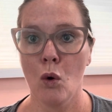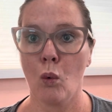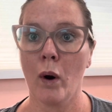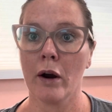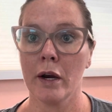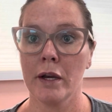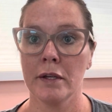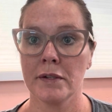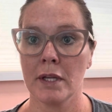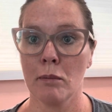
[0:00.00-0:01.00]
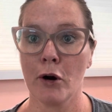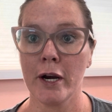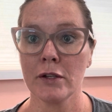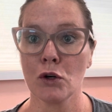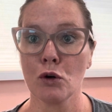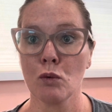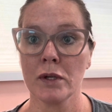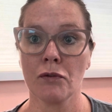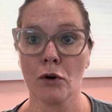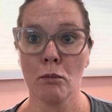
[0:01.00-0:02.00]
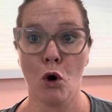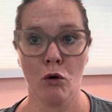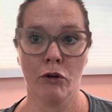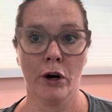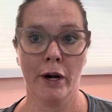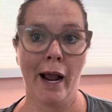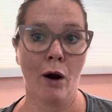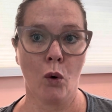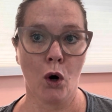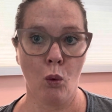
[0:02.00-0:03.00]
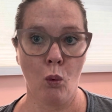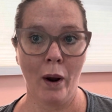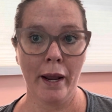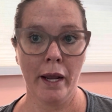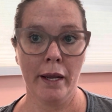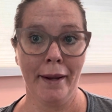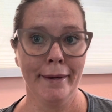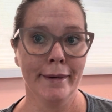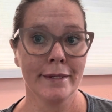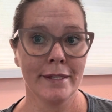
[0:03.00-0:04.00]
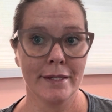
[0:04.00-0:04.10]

whereas the appraiser was from over an hour away in a